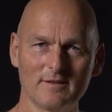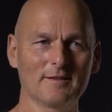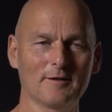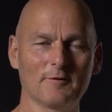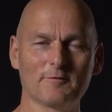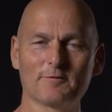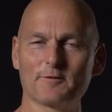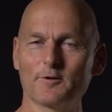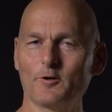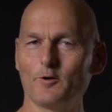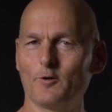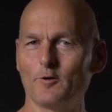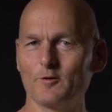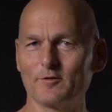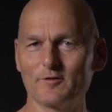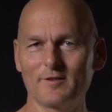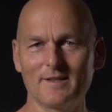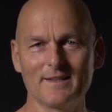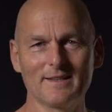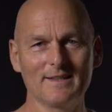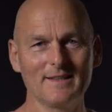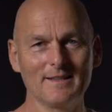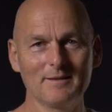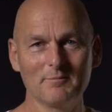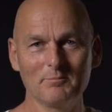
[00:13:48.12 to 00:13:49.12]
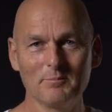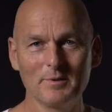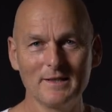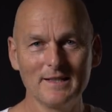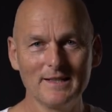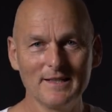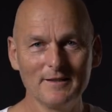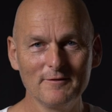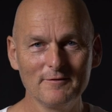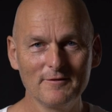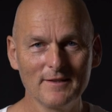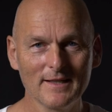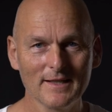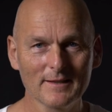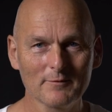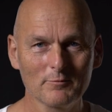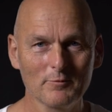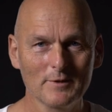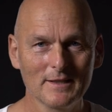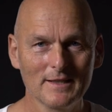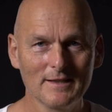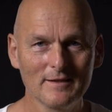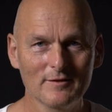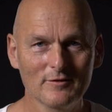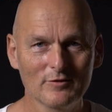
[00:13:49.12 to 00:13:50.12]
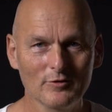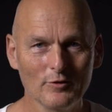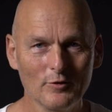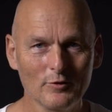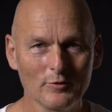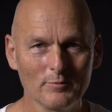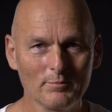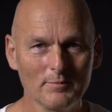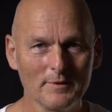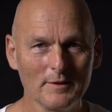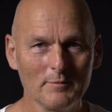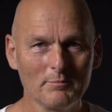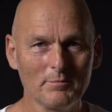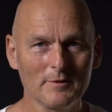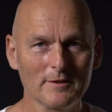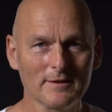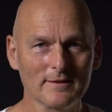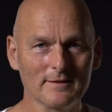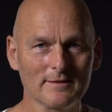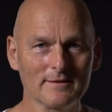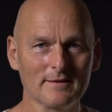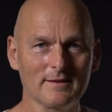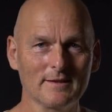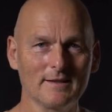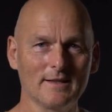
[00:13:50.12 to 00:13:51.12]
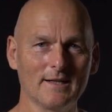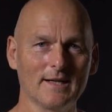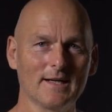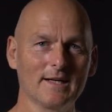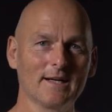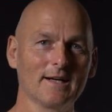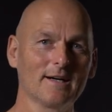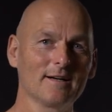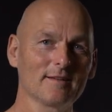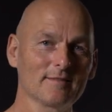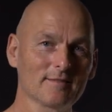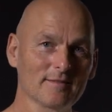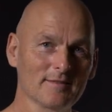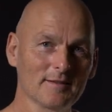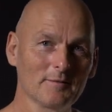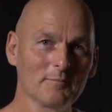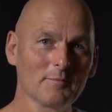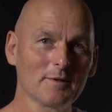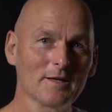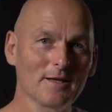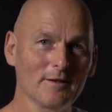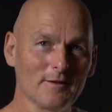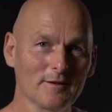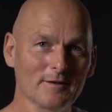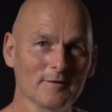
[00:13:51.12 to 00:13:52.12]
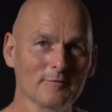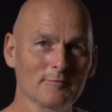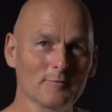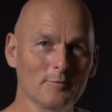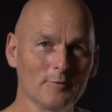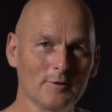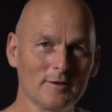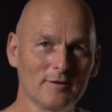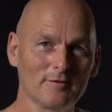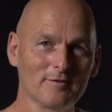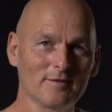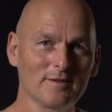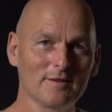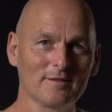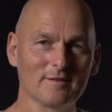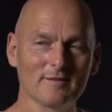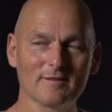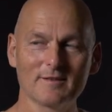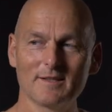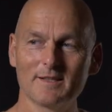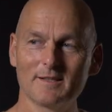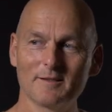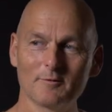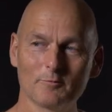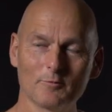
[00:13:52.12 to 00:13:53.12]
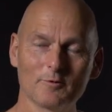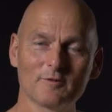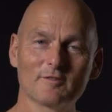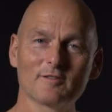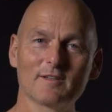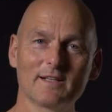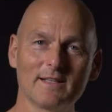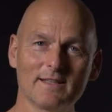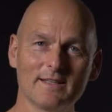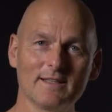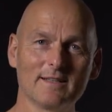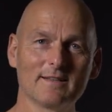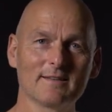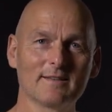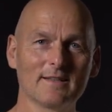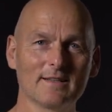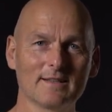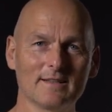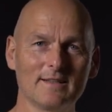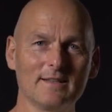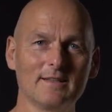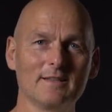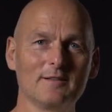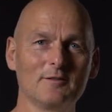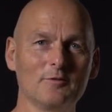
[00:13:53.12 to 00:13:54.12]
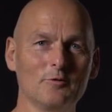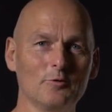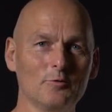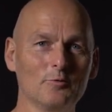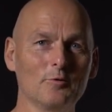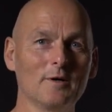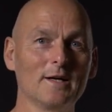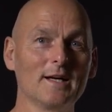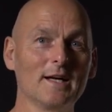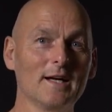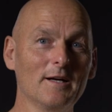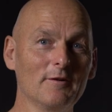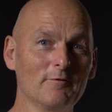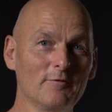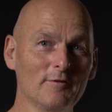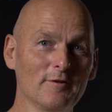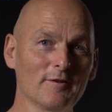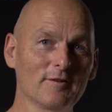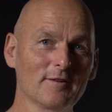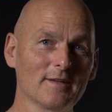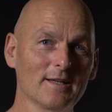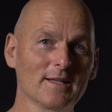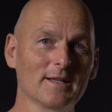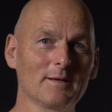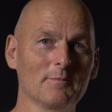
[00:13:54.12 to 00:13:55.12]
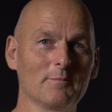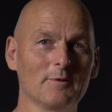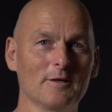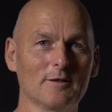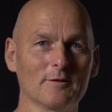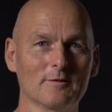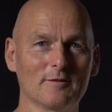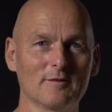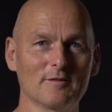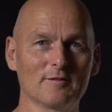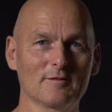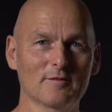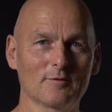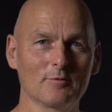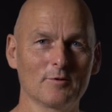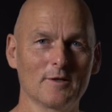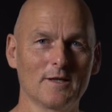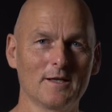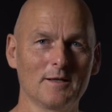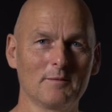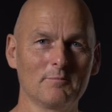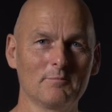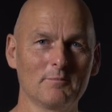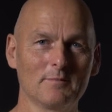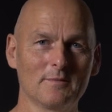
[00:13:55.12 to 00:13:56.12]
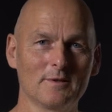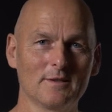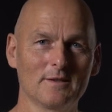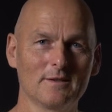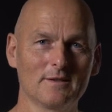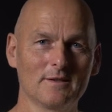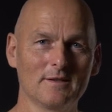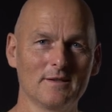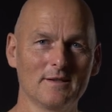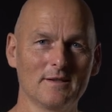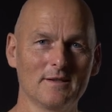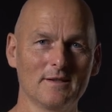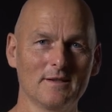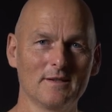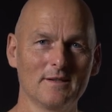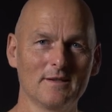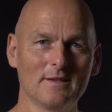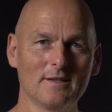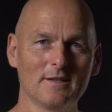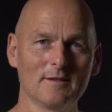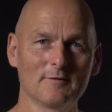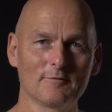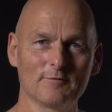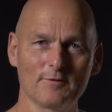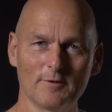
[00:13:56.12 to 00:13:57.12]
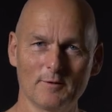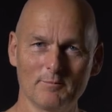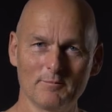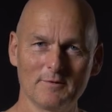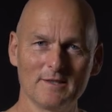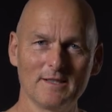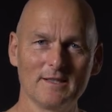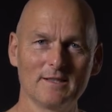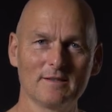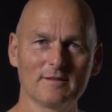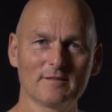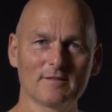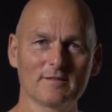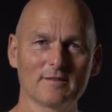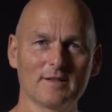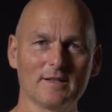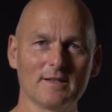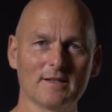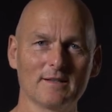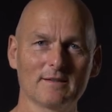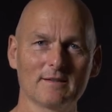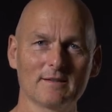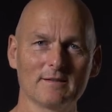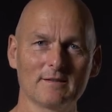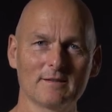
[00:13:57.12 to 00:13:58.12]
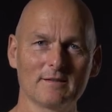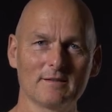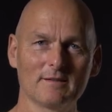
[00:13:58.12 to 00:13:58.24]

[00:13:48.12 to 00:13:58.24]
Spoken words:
Of course, I didn't believe that when he told me, but I asked him a lot of questions and it was clear that he knew everything about this crime from the inside.